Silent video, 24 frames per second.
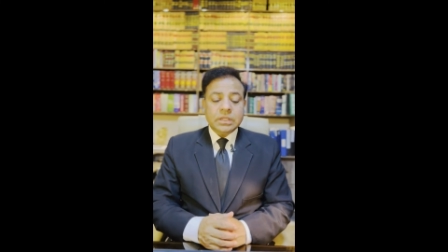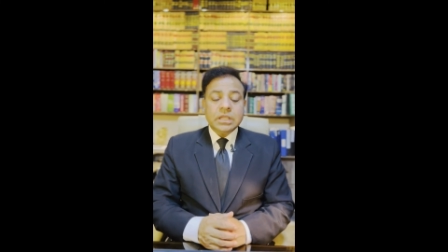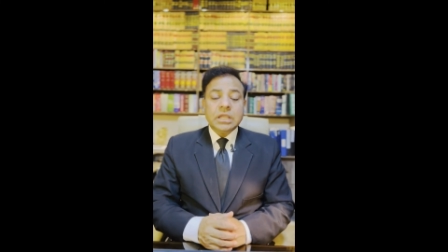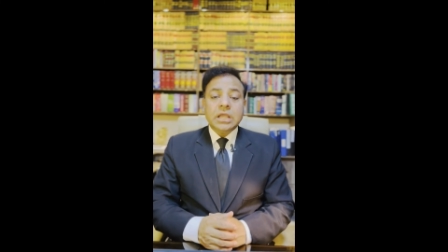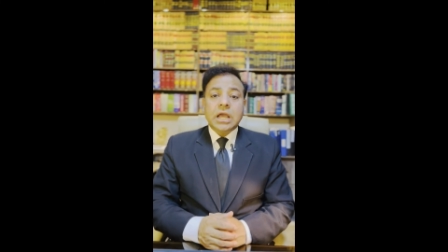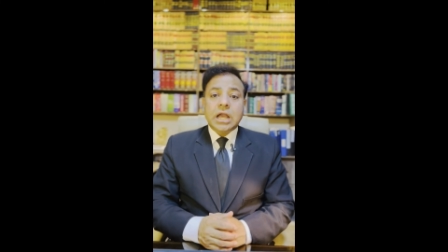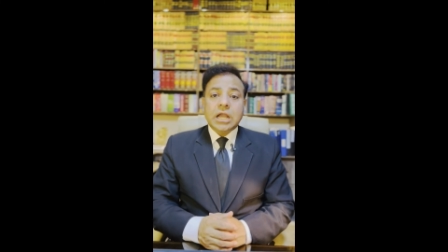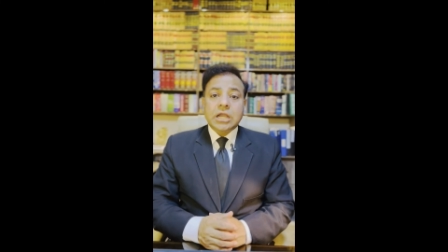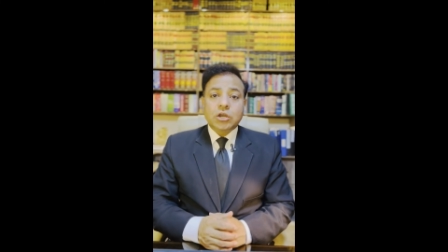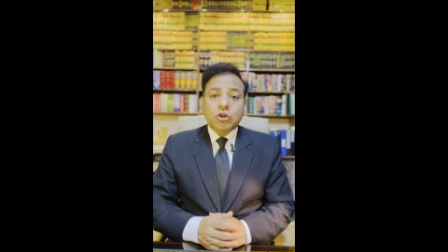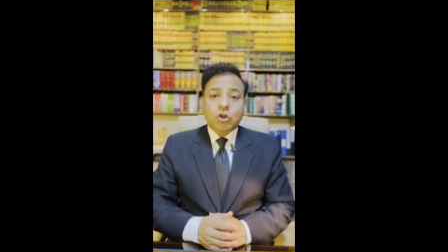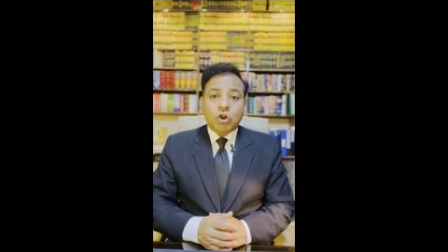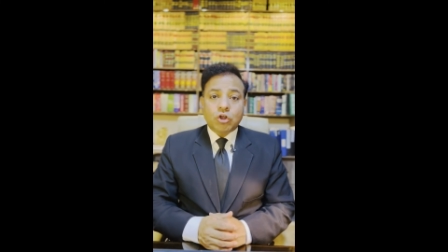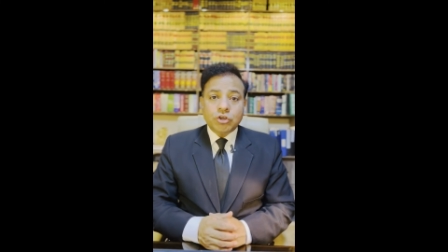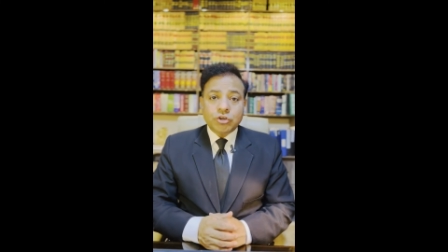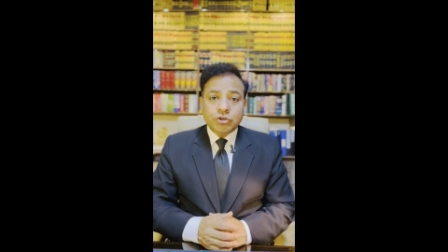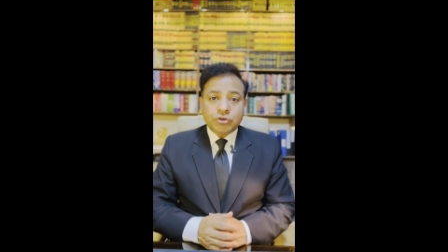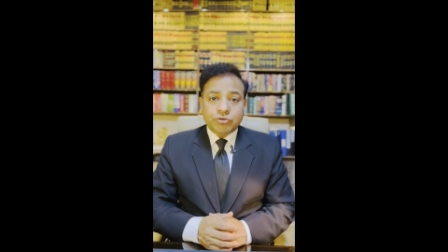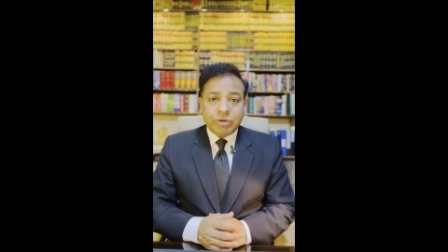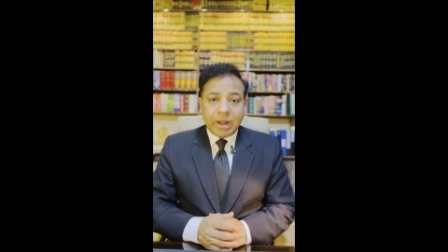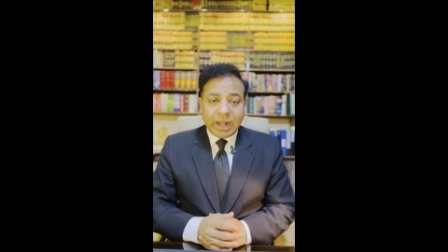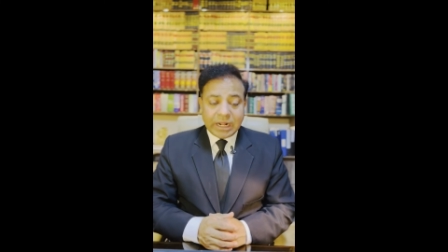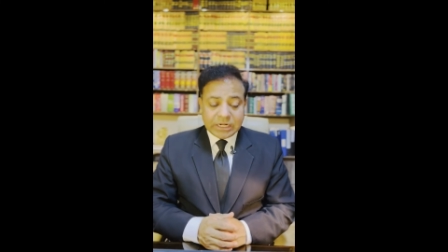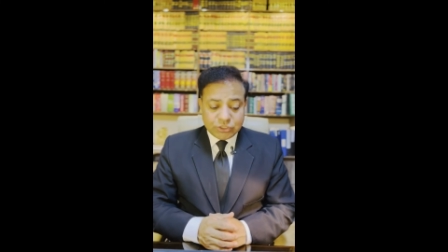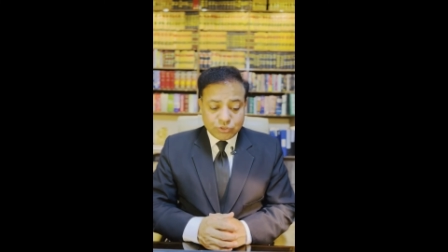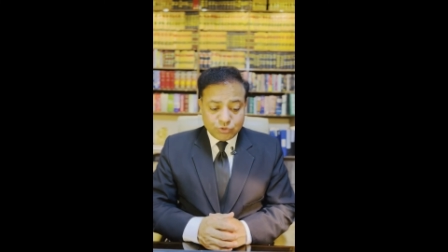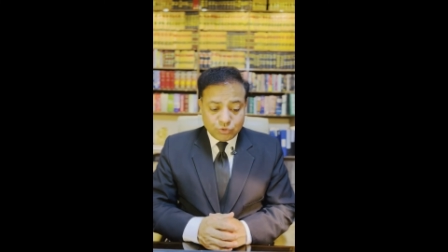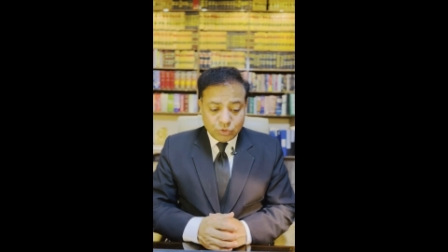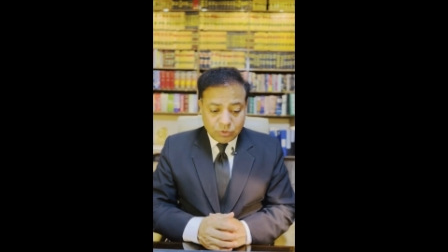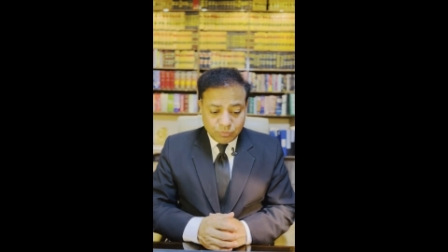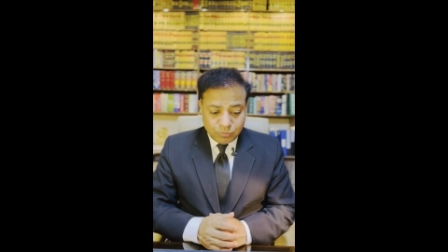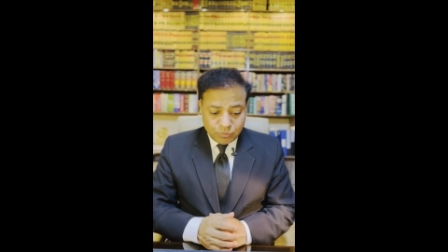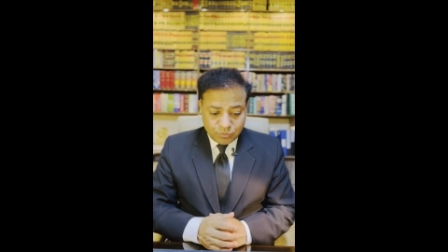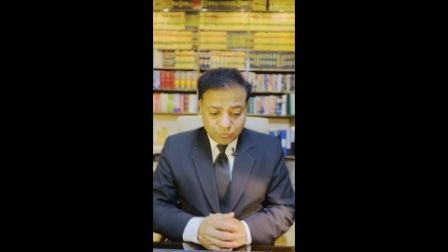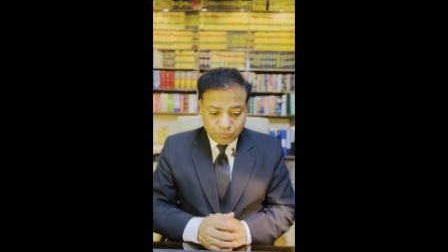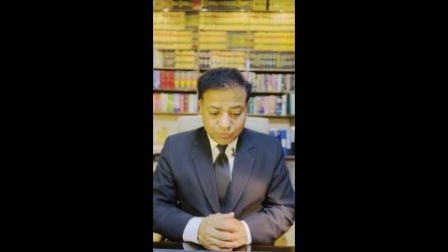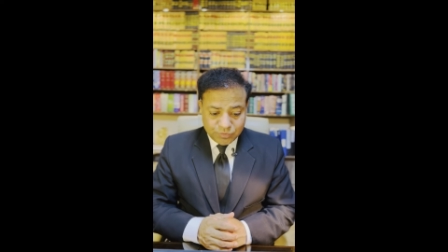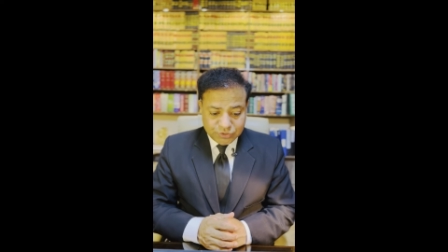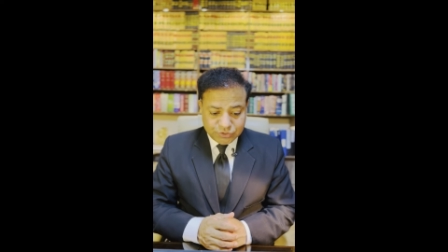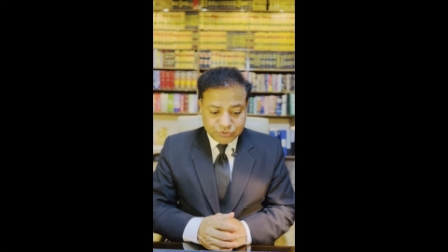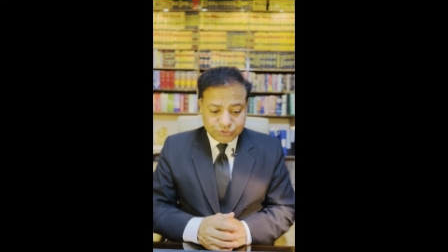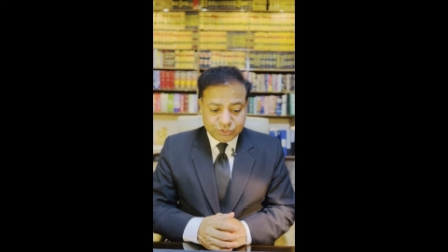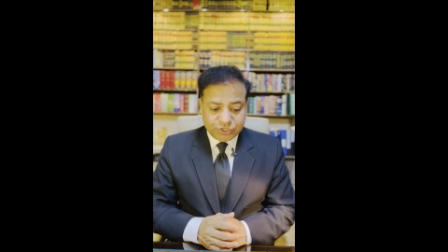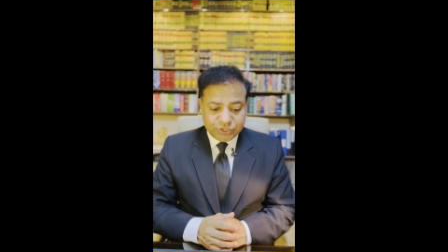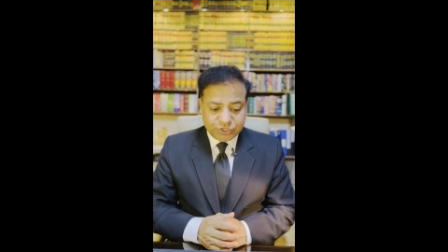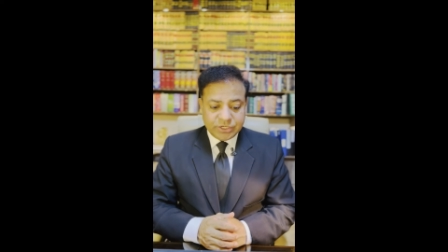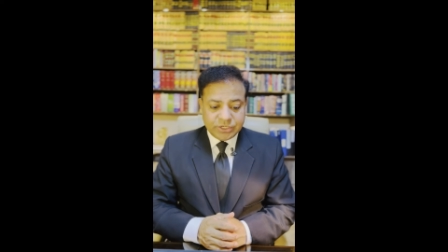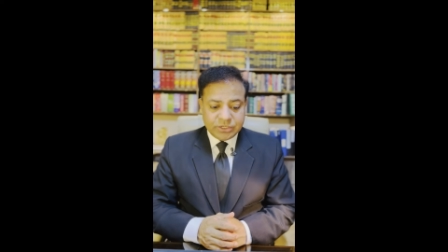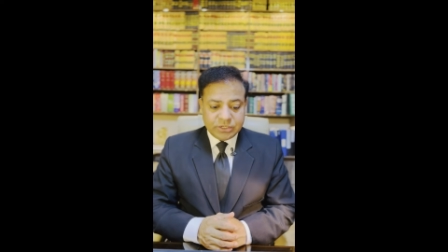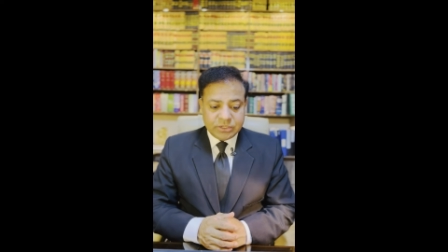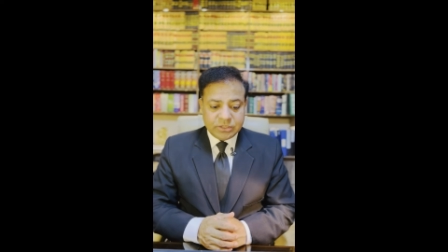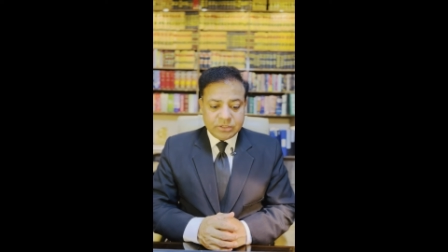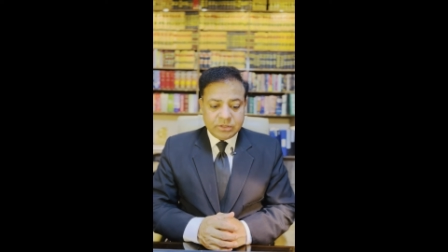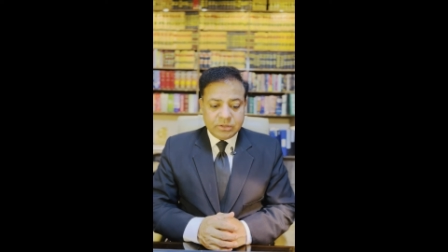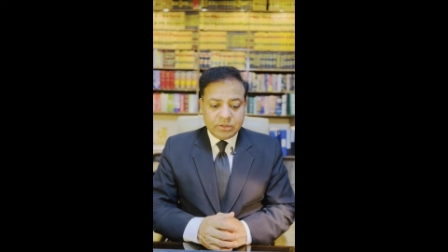a contractual provision